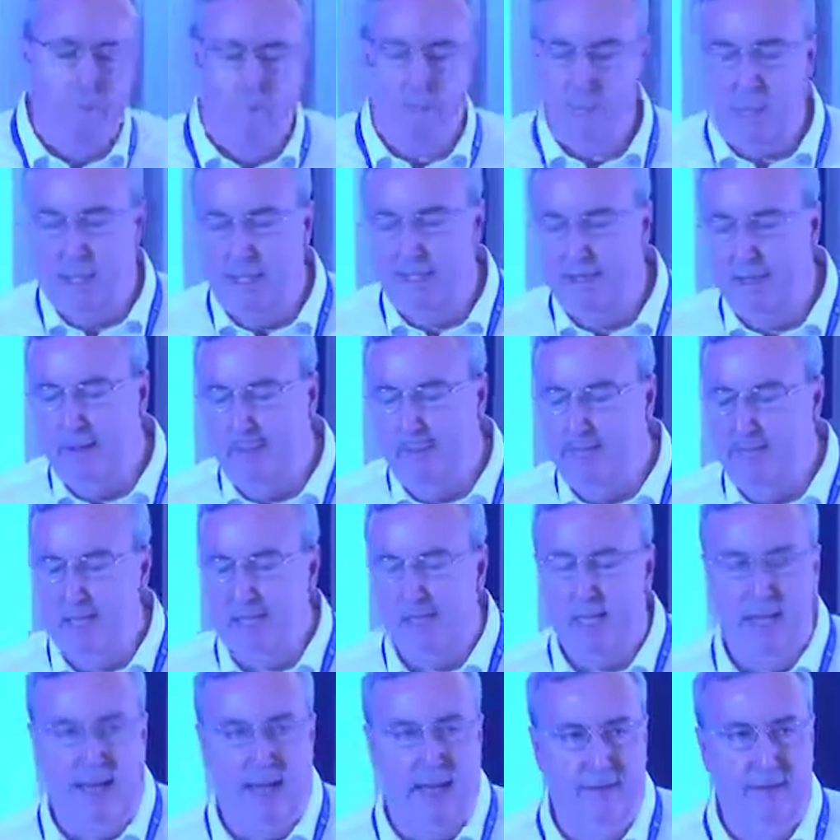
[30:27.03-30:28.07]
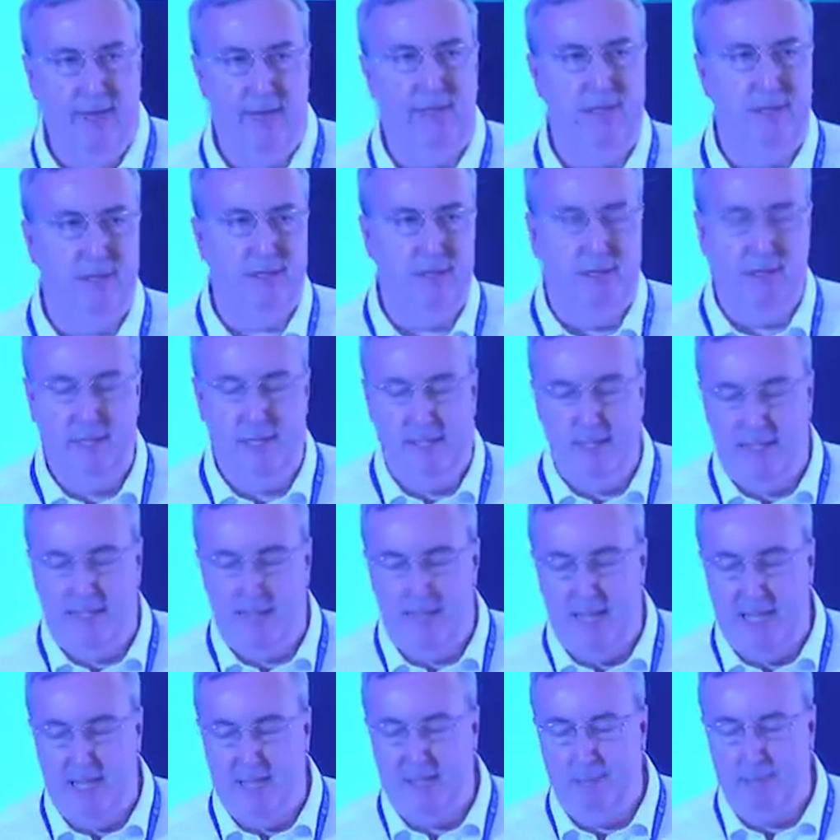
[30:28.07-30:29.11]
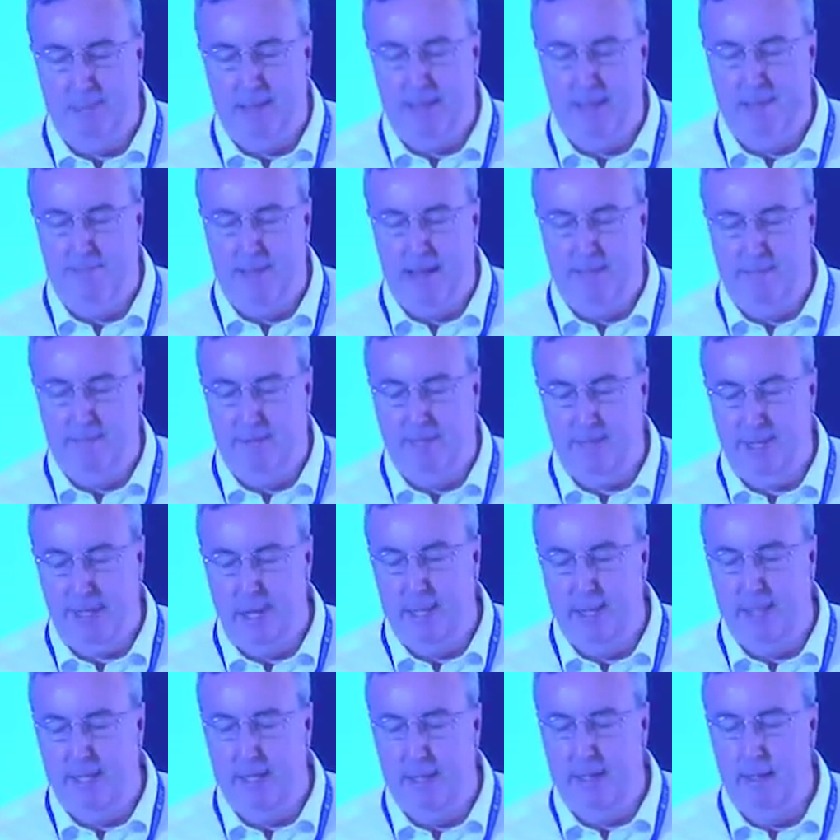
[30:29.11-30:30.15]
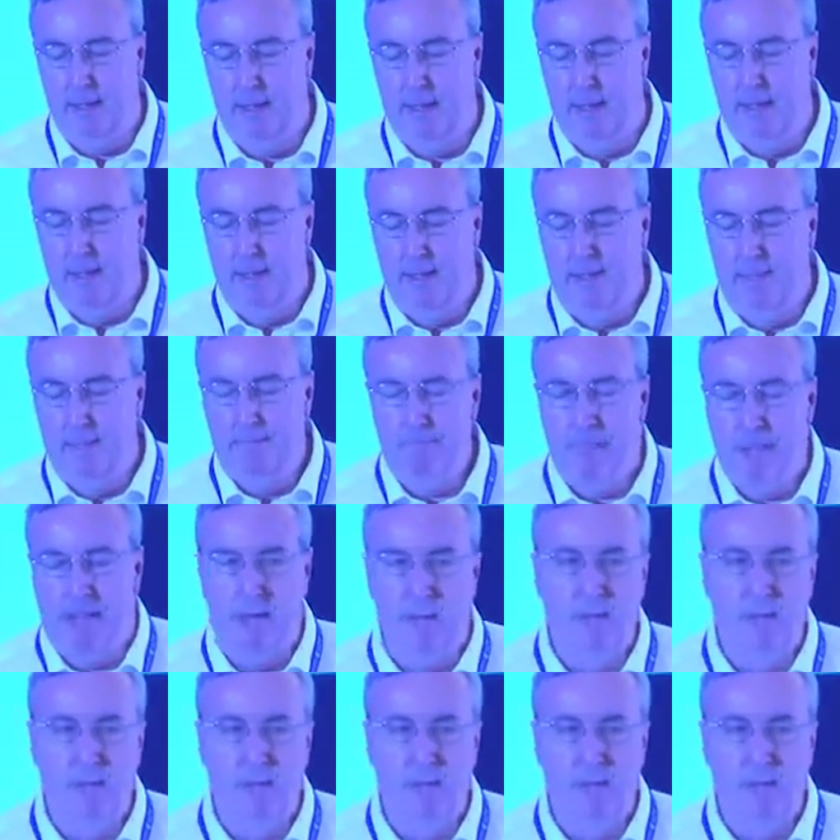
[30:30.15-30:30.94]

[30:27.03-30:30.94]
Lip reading: So firstly, I think just on the displacement effect for China, I would